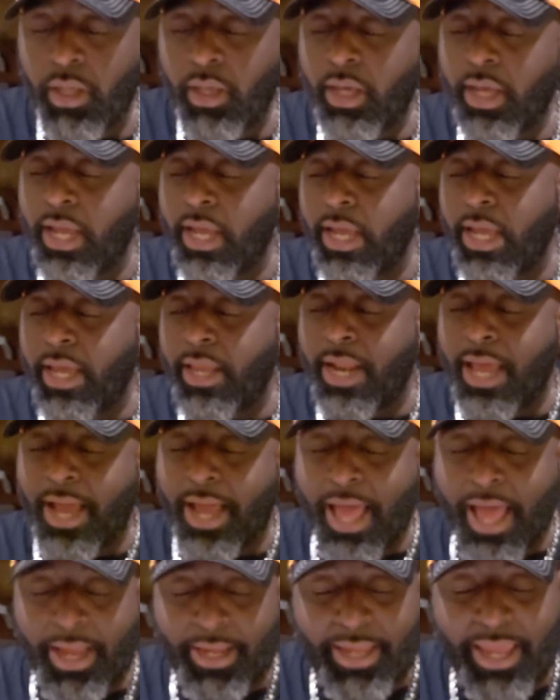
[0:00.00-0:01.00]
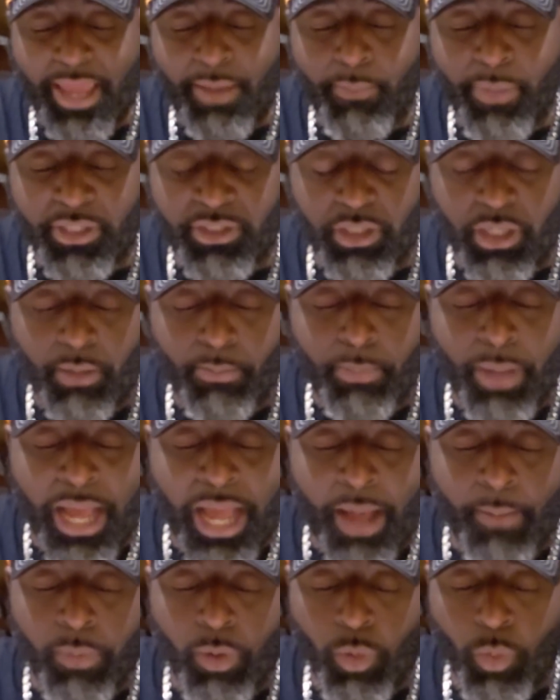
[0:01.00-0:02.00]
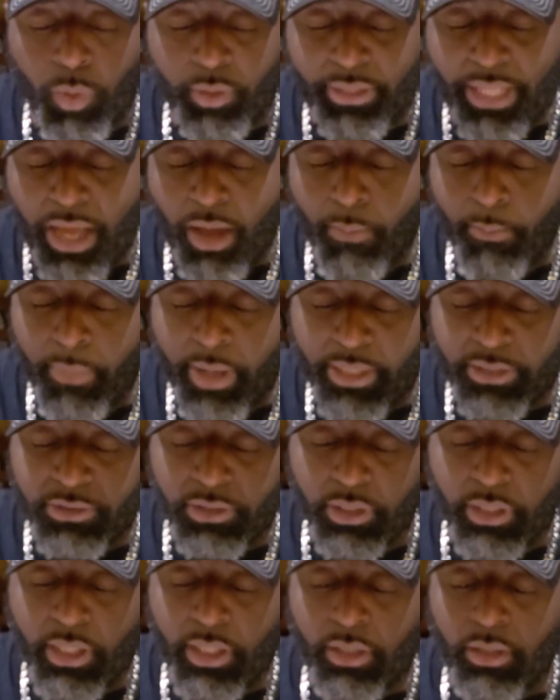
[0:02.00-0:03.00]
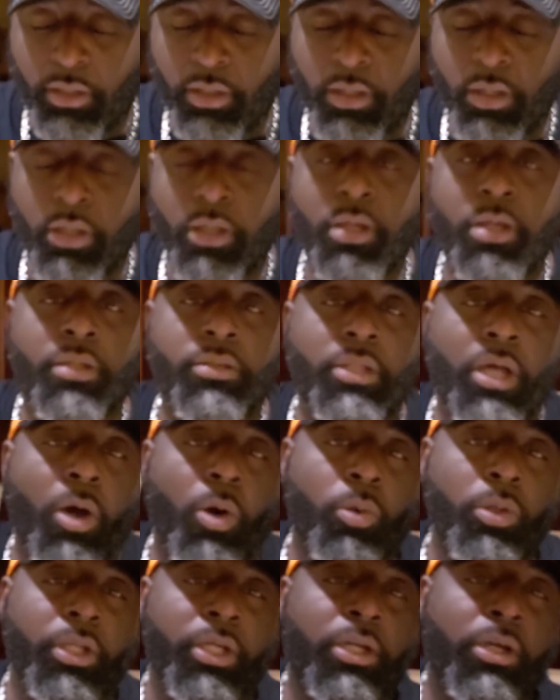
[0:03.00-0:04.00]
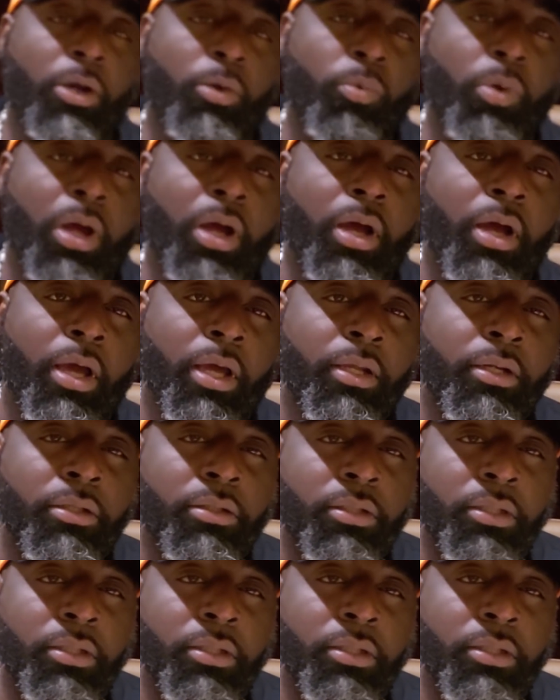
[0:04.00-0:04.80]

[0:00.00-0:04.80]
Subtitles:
And I can't mention the Bible without mentioning the Holy Quran.